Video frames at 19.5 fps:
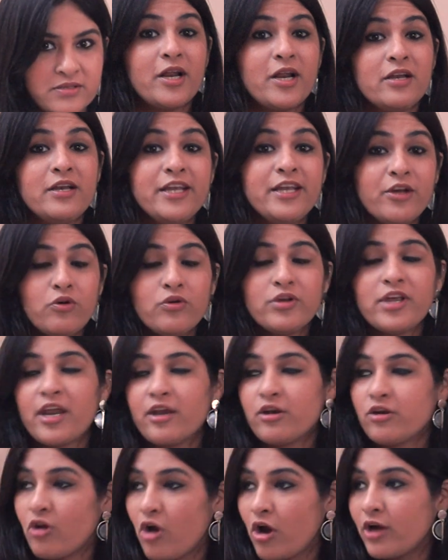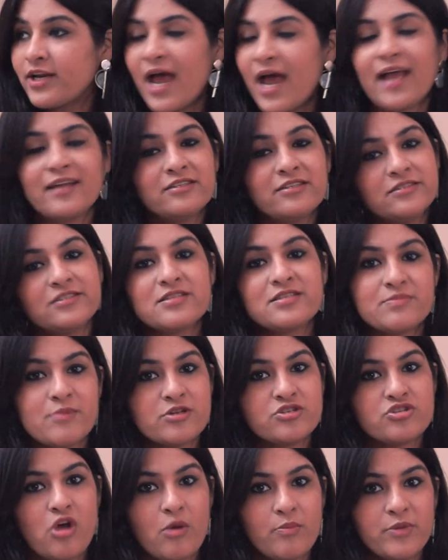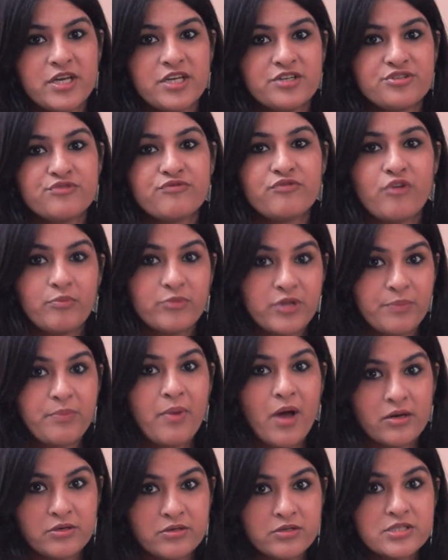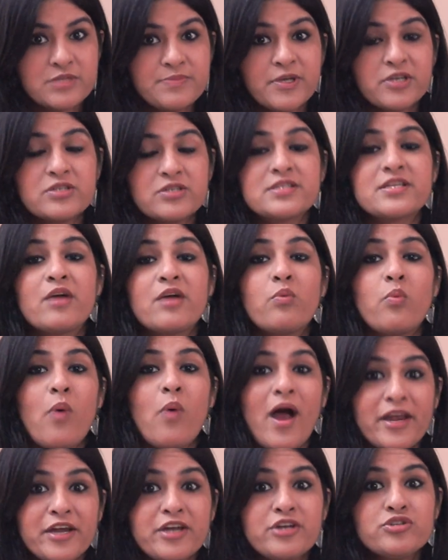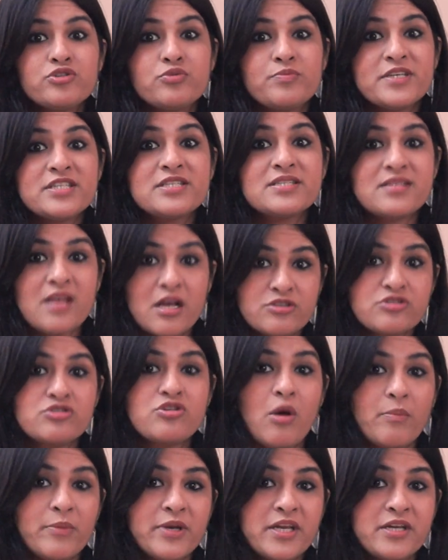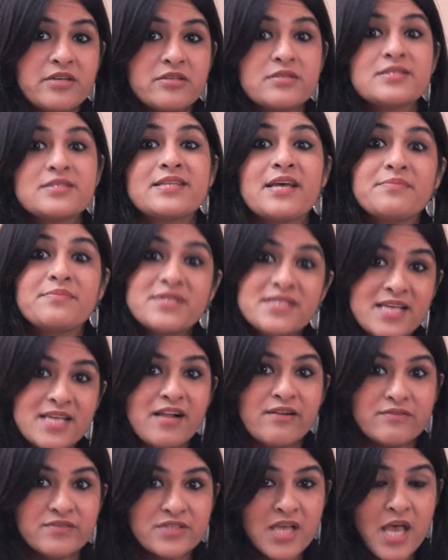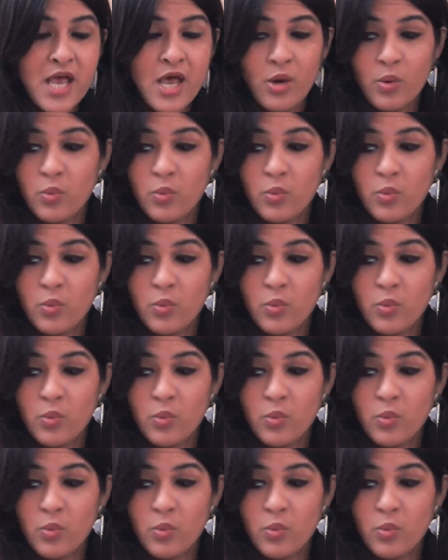But a Leo cannot handle this much domination from their partners because they're wired to be such dominators themselves,